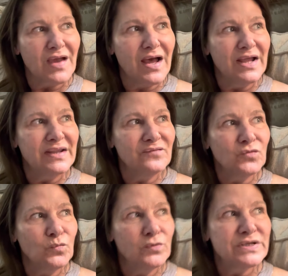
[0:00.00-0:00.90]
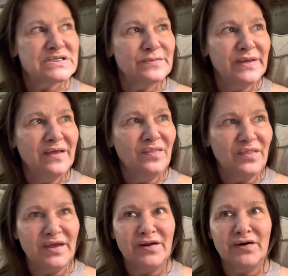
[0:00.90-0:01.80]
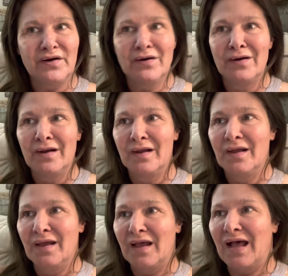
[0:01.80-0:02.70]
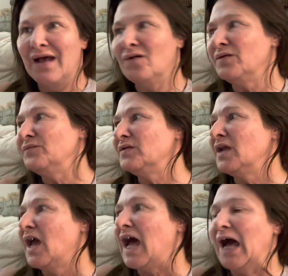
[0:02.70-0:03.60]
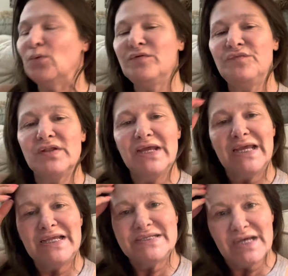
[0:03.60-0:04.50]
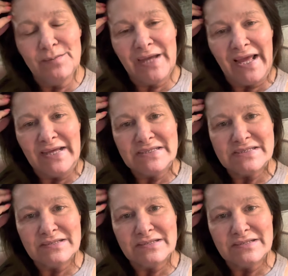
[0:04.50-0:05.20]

I never wanted to be in theater. I would feel like a dumbass